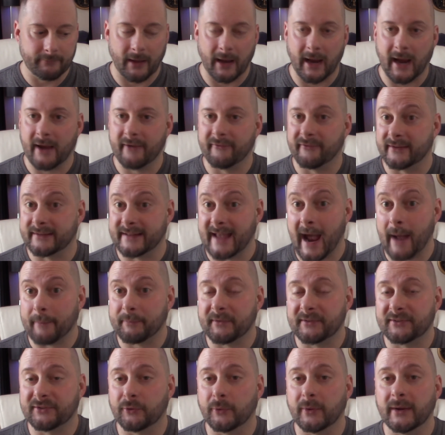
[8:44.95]
I've
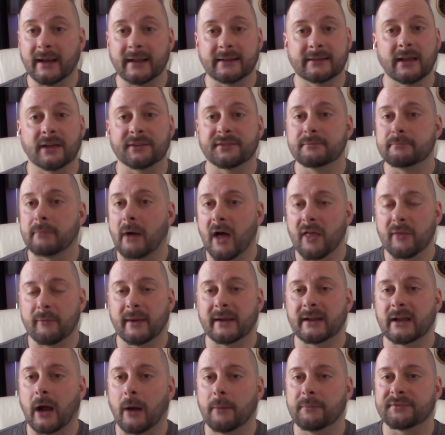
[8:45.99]
adapted to it. It doesn't bother
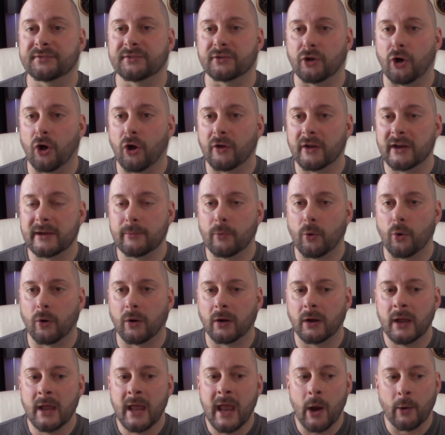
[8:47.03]
my gums at all anymore.